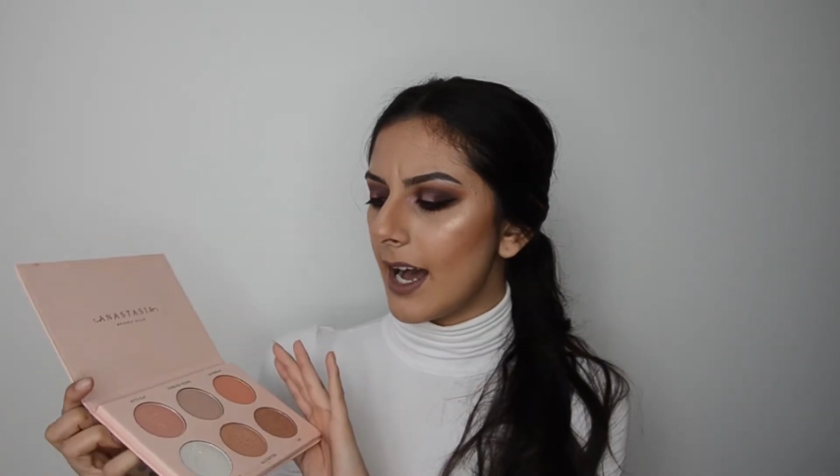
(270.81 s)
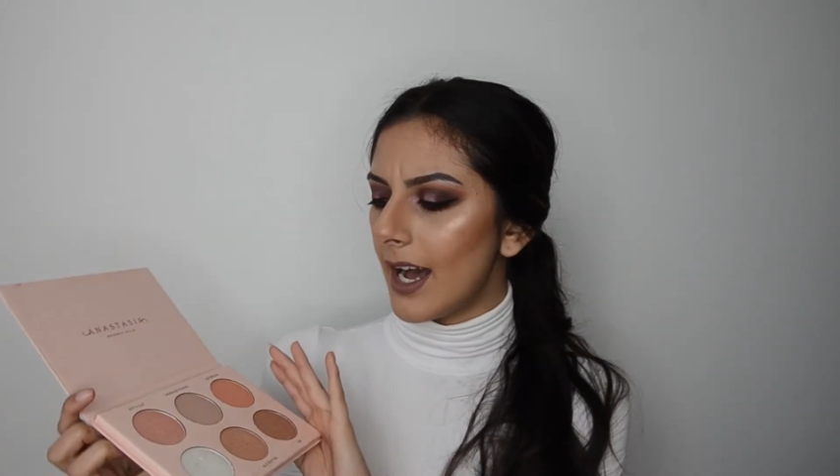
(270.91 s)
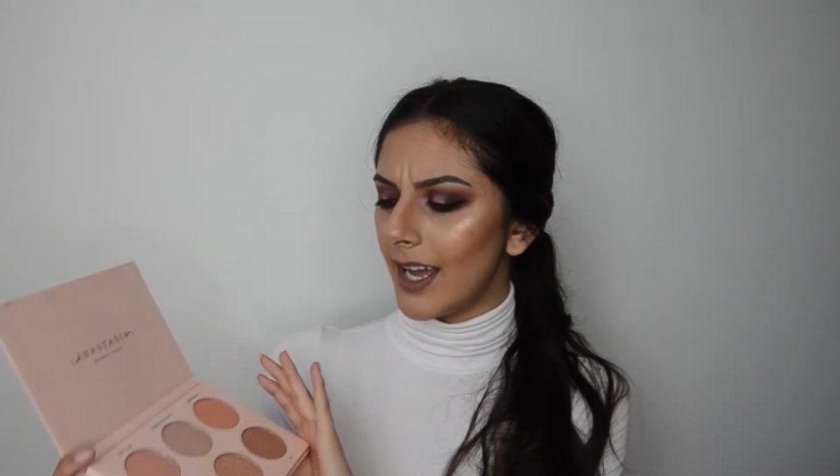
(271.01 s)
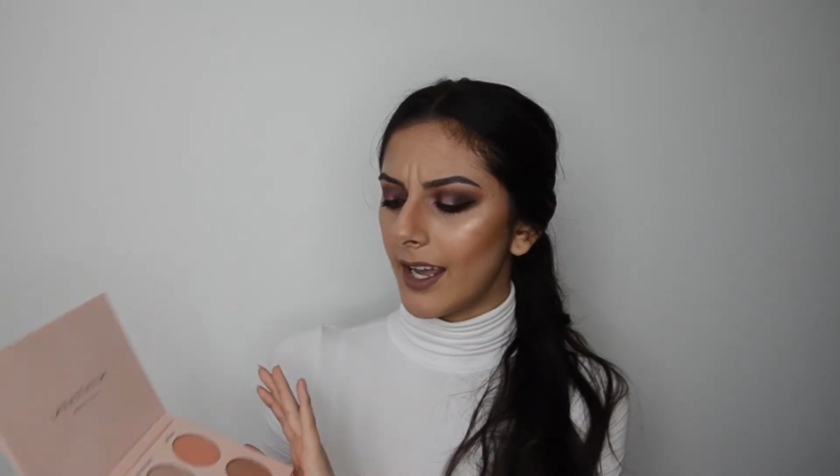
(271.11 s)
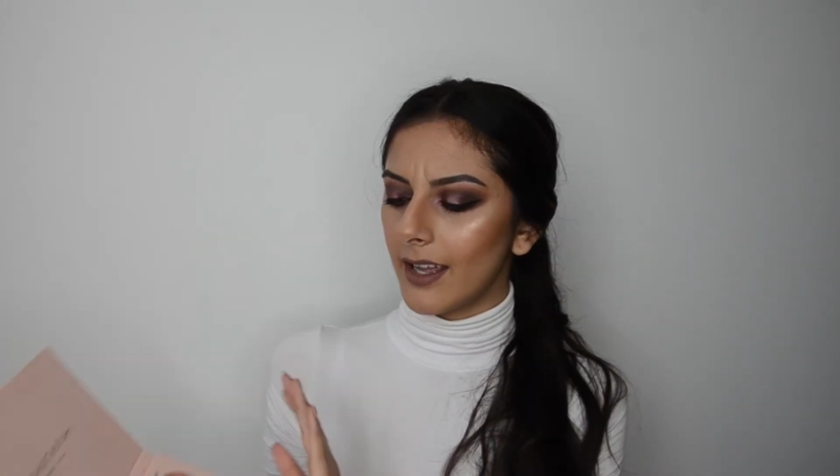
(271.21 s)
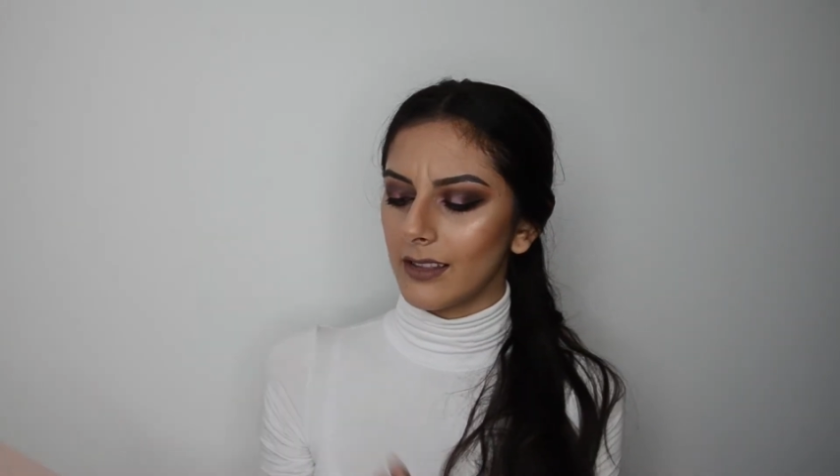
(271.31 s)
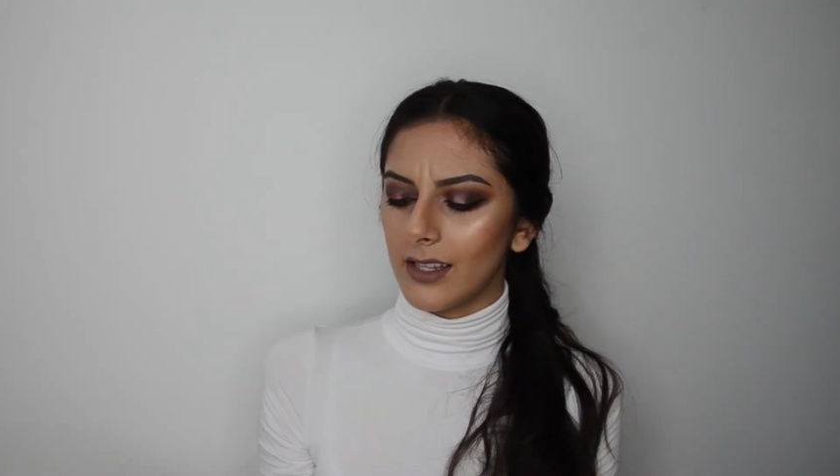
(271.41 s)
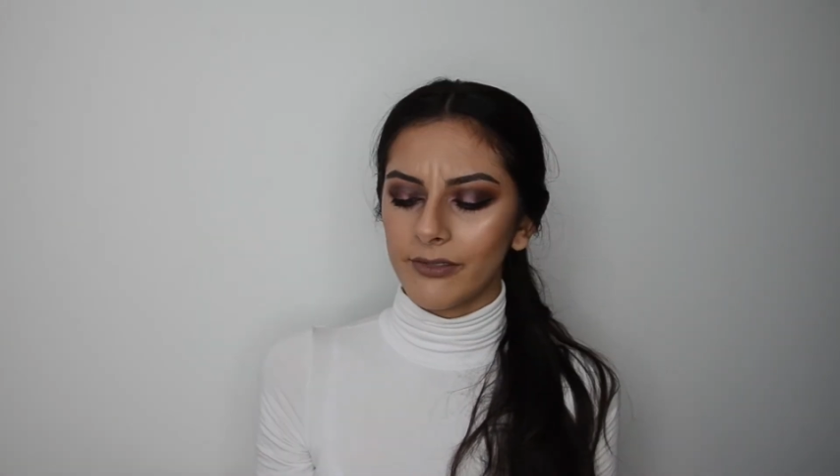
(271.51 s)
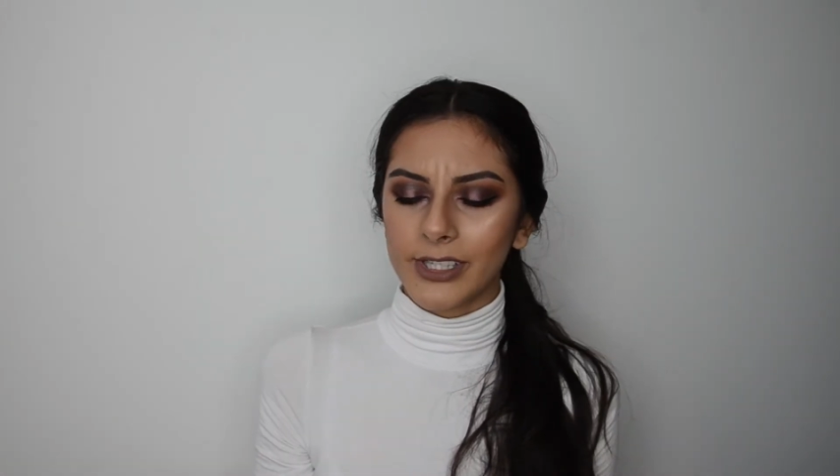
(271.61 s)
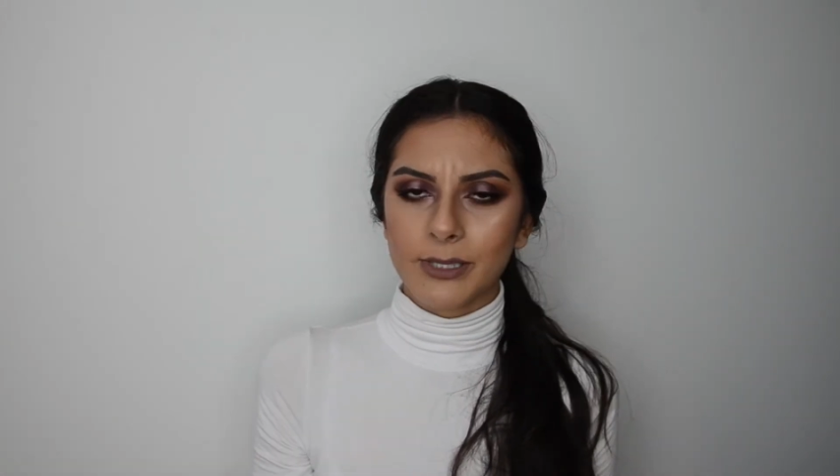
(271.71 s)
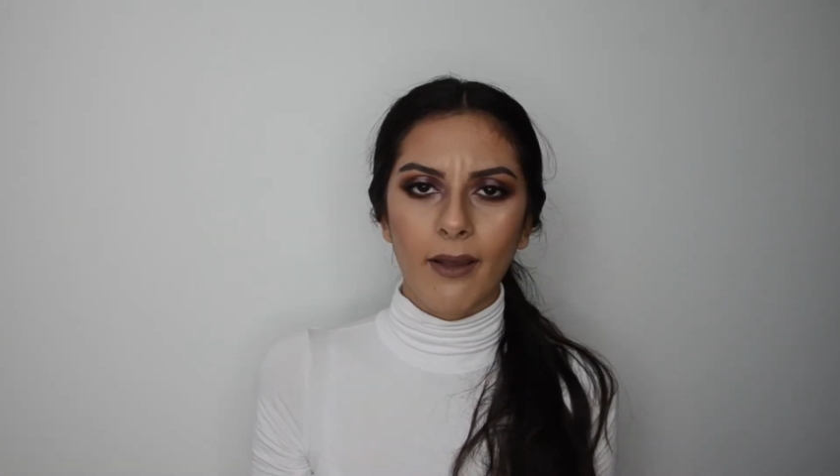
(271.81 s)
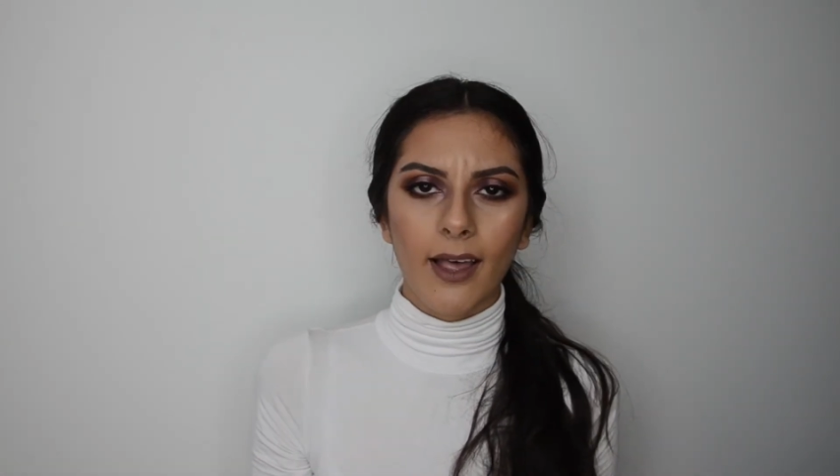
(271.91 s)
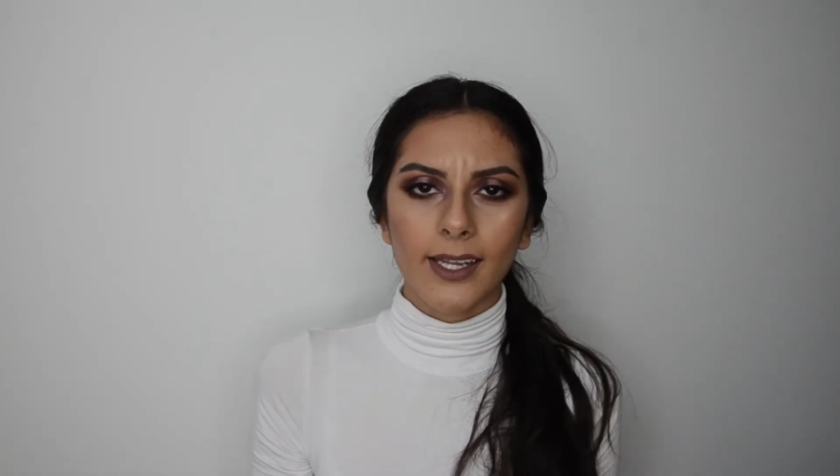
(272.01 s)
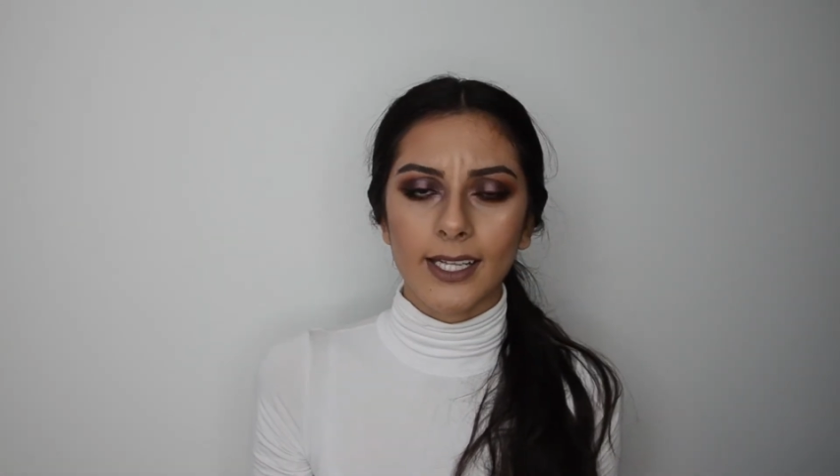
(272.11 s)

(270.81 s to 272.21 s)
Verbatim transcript: I love this palette.